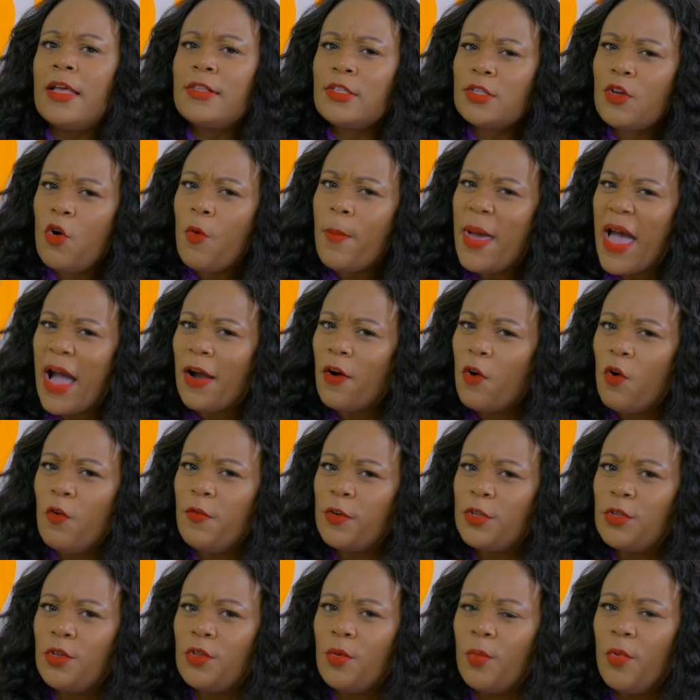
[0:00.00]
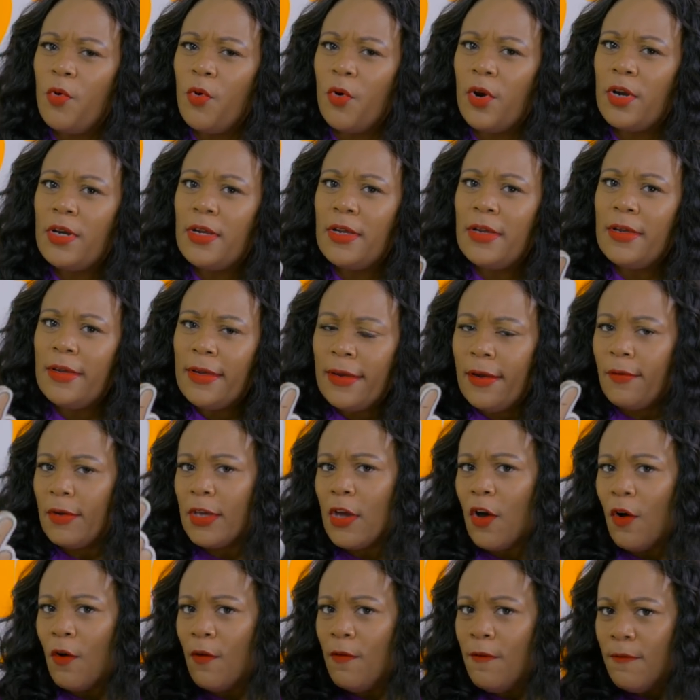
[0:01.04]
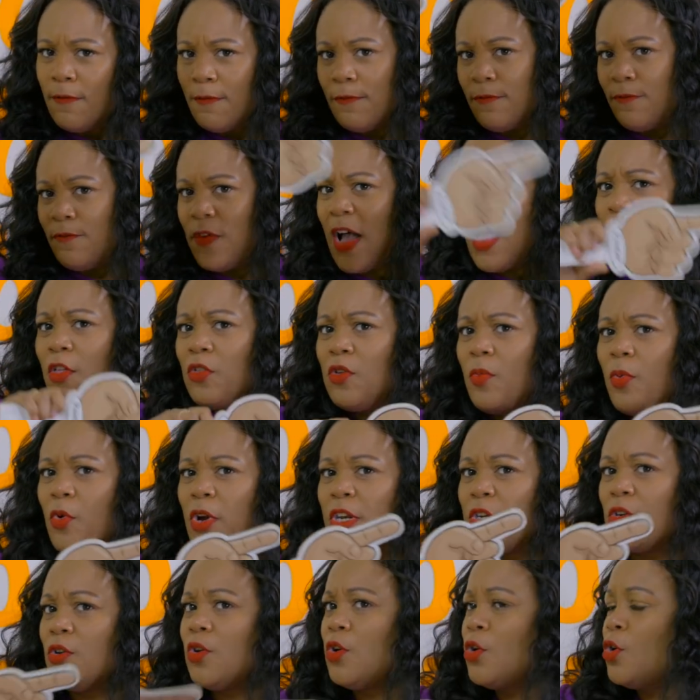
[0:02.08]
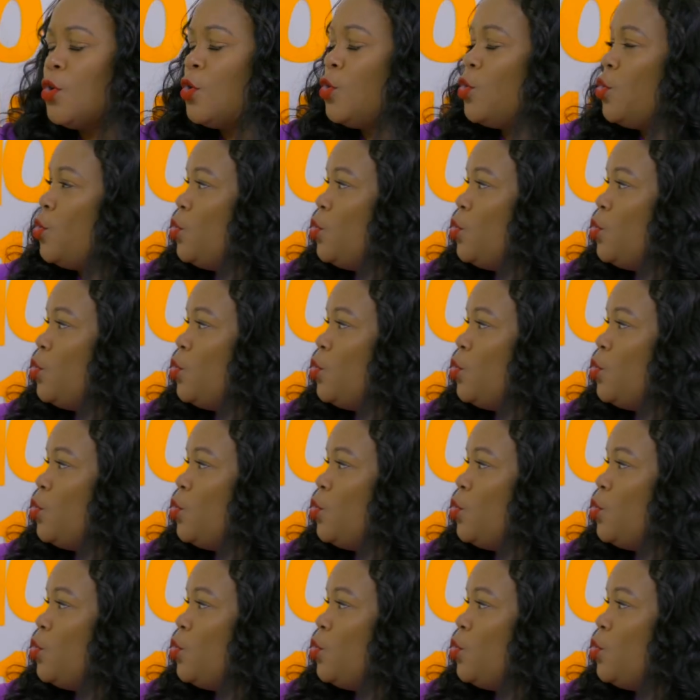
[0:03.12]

Let's go back over to the board. Here we go. Follow the pointer.